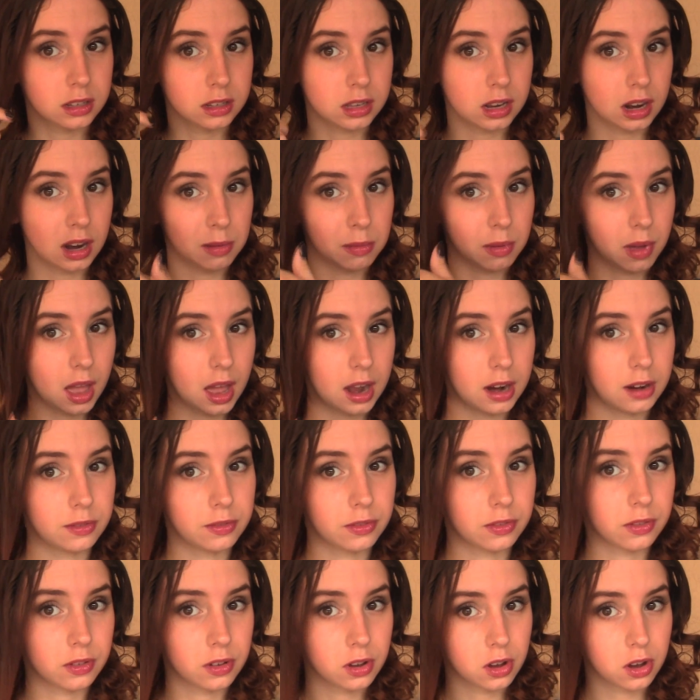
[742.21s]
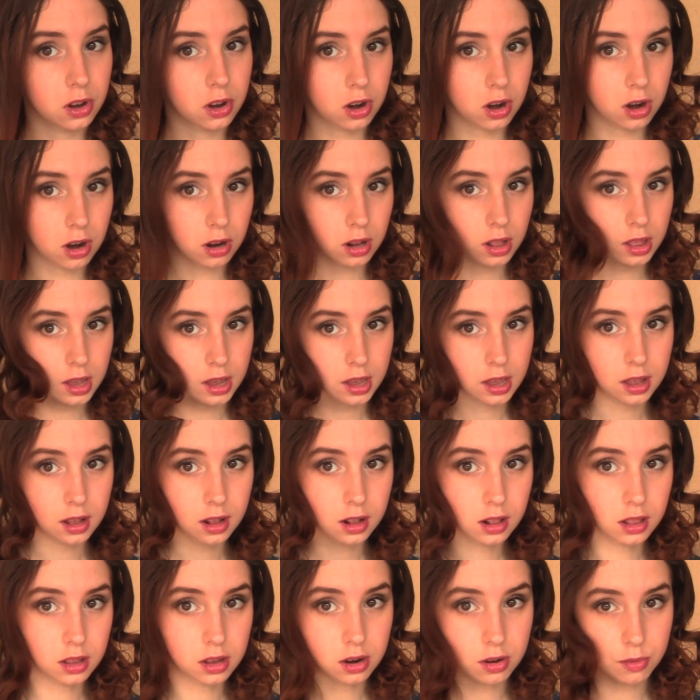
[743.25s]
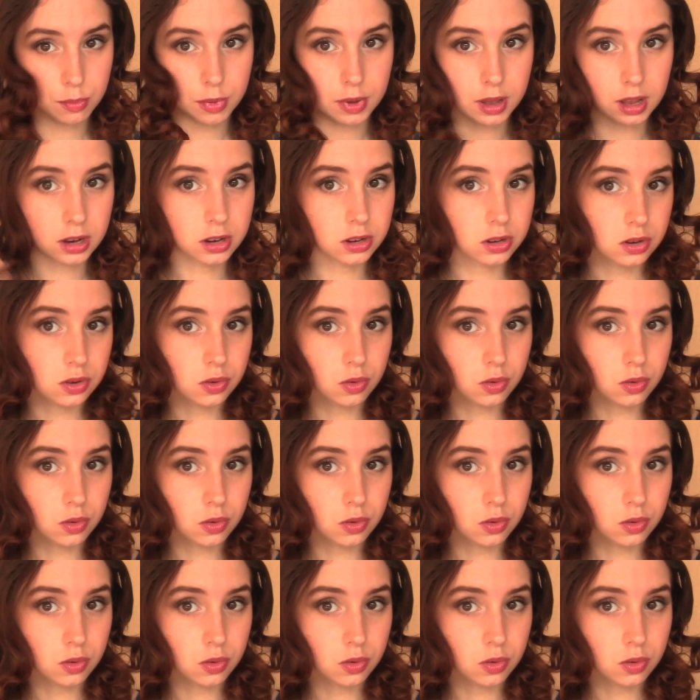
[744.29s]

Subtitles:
So now I'm kind of curling it a little bit